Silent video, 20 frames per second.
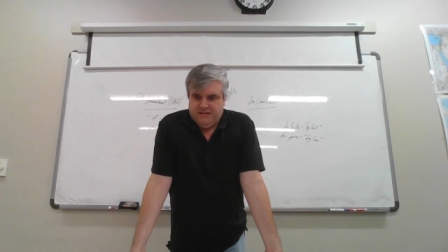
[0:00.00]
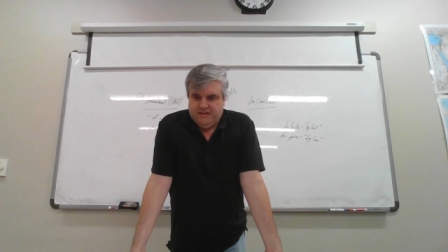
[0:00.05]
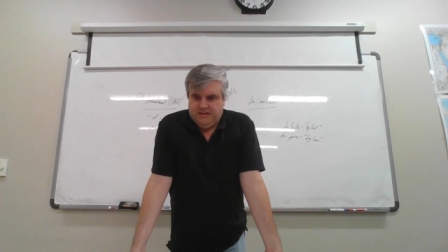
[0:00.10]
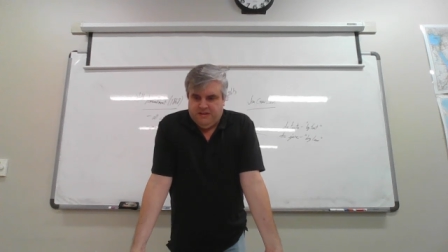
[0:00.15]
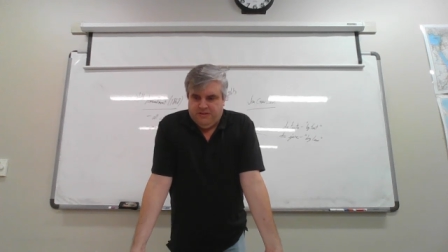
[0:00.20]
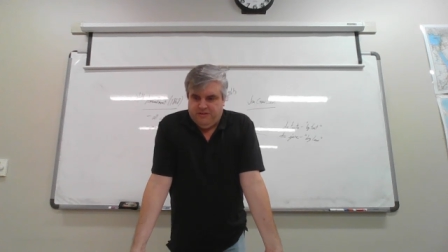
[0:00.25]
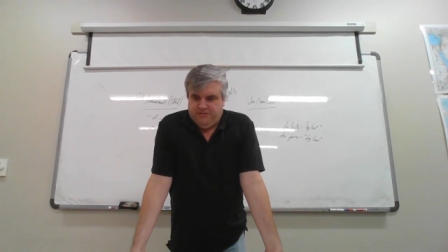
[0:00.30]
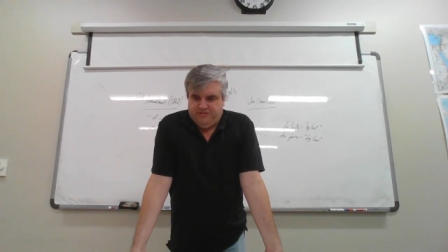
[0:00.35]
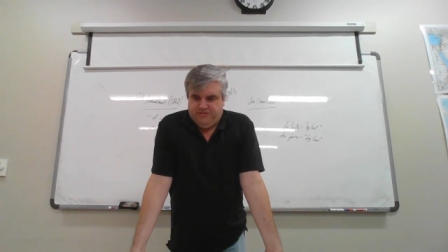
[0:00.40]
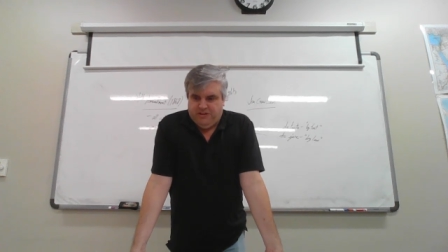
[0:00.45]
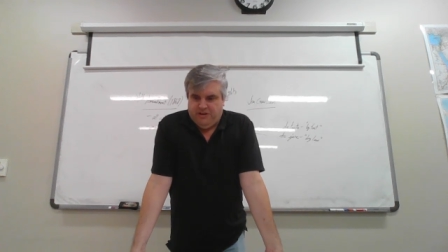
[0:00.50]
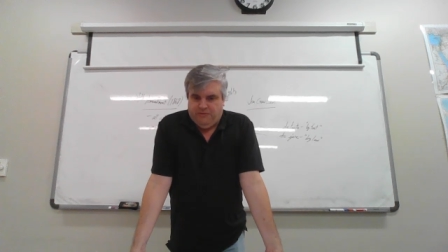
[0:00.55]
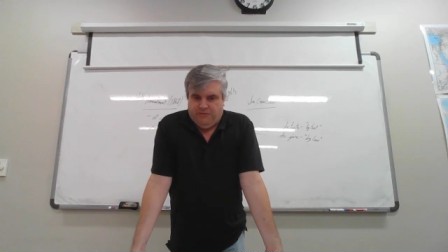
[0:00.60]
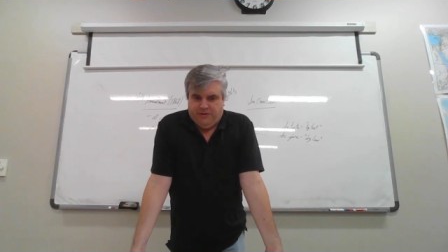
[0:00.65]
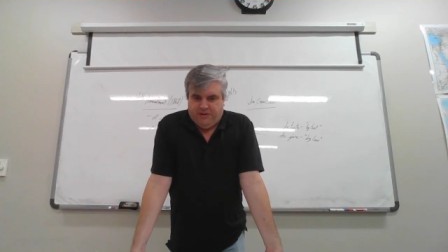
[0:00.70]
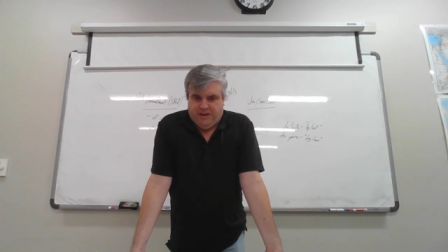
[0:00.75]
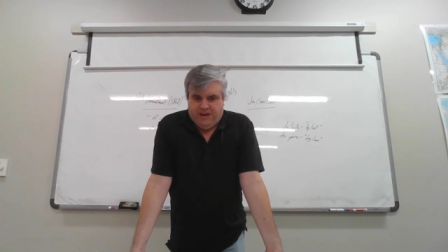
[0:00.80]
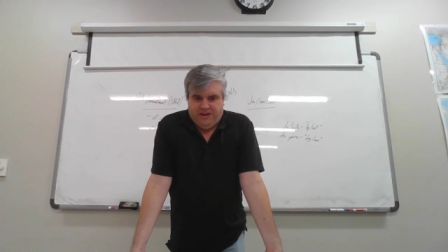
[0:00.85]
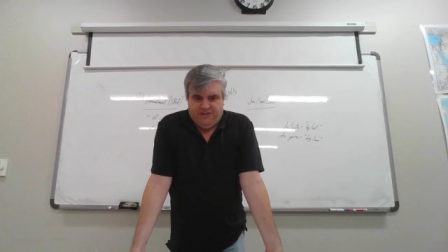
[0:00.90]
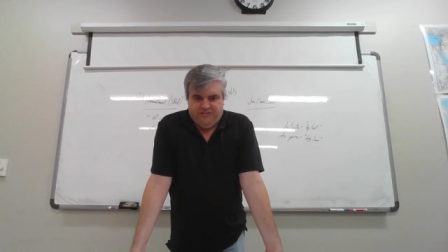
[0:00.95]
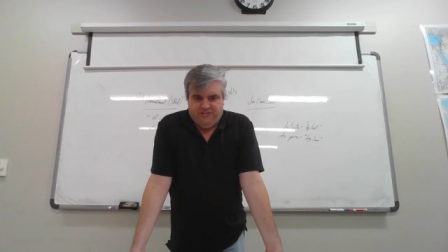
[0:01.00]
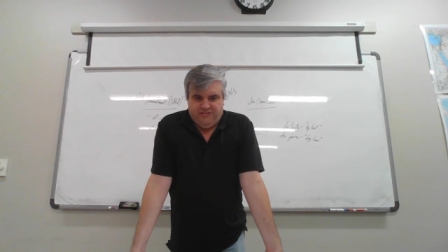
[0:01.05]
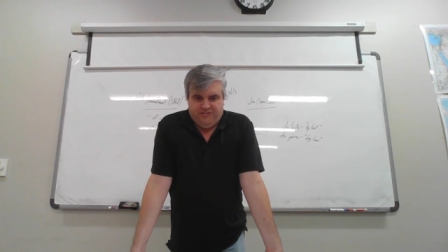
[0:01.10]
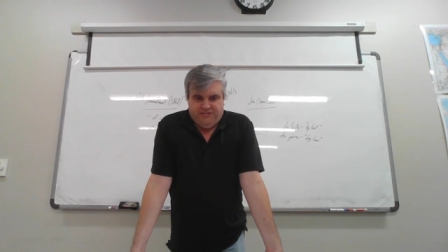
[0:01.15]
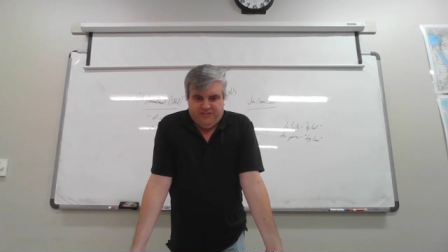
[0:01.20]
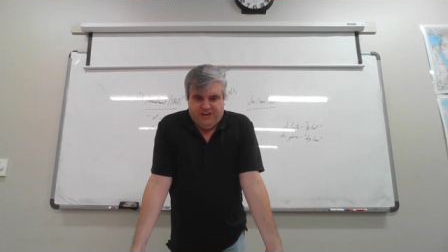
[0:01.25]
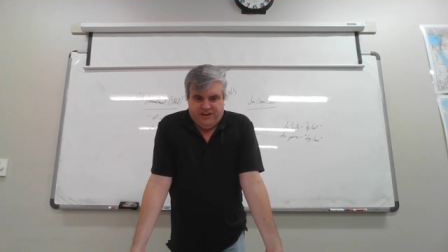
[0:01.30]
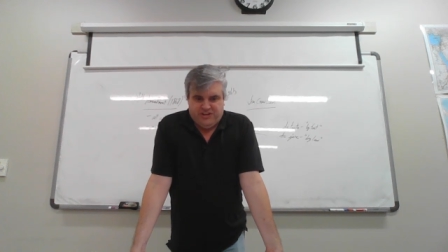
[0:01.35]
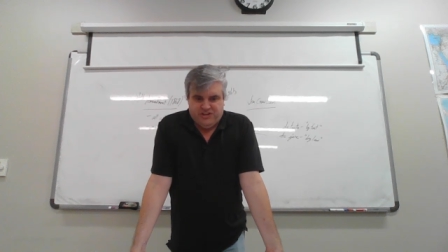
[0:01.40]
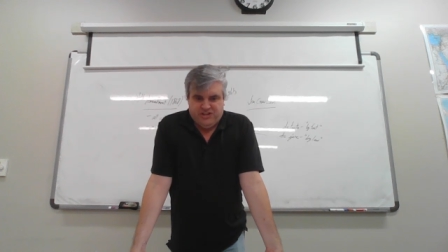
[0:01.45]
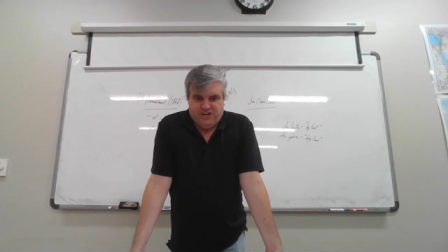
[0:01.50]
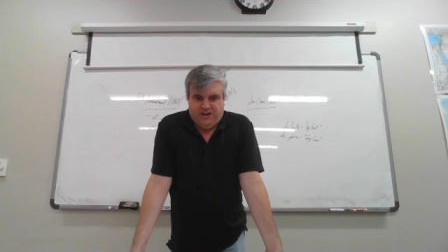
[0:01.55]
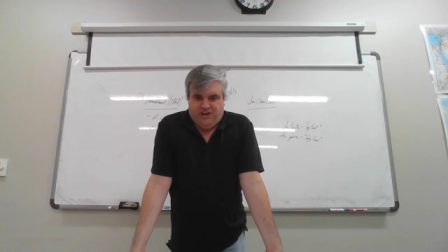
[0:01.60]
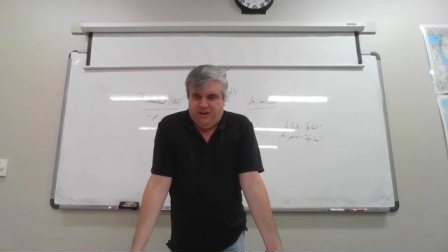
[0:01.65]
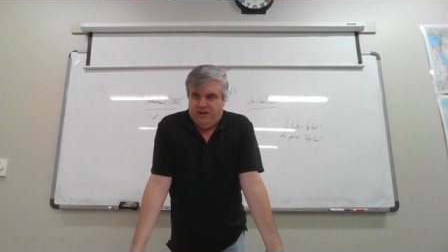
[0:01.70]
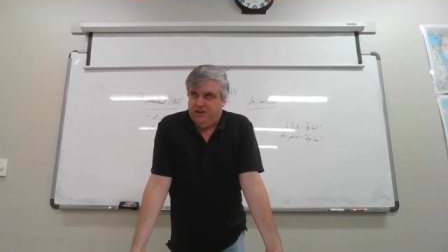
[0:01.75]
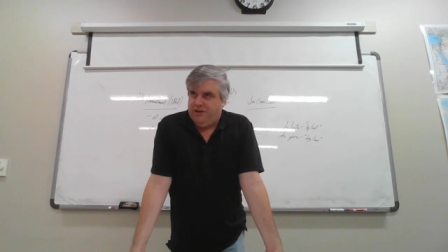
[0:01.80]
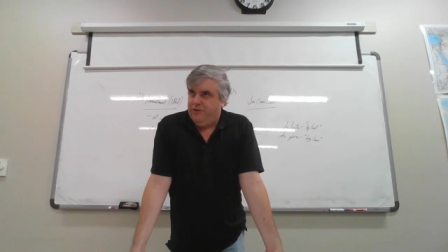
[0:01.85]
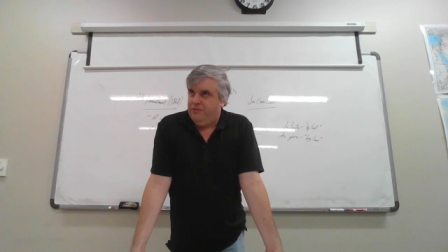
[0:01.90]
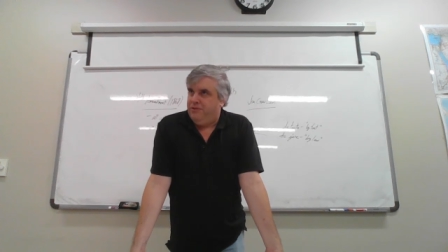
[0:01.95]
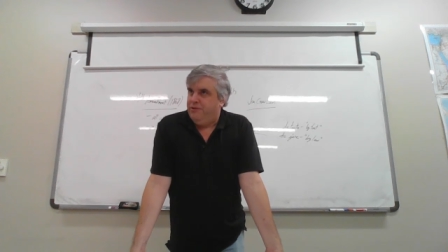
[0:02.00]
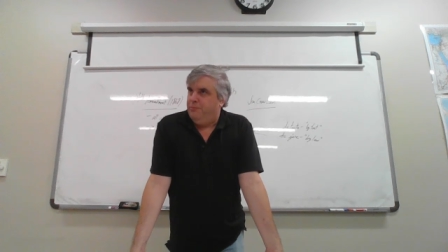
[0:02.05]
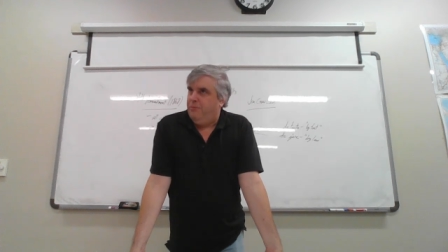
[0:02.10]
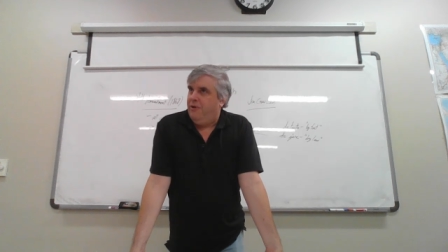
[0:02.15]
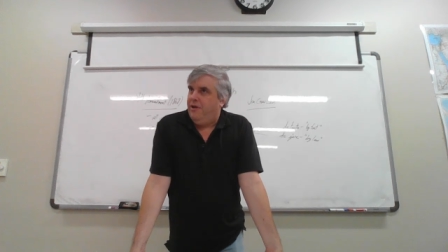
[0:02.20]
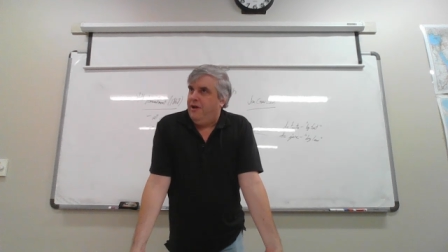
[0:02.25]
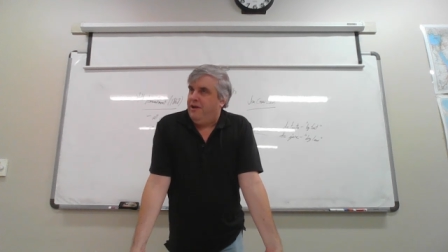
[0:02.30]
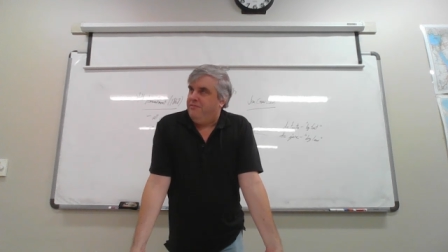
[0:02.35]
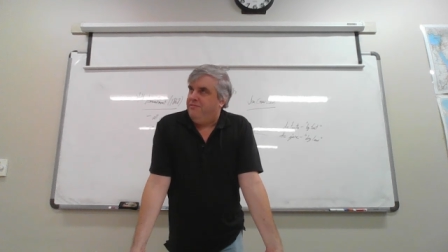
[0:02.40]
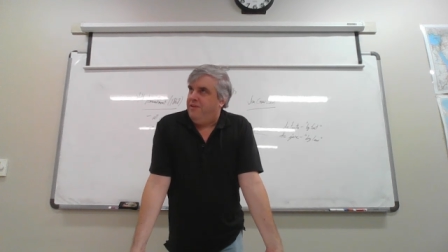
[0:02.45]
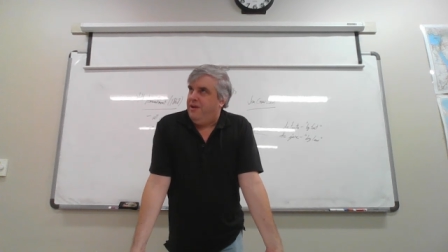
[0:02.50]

Now, there are several cases like Chicago that a black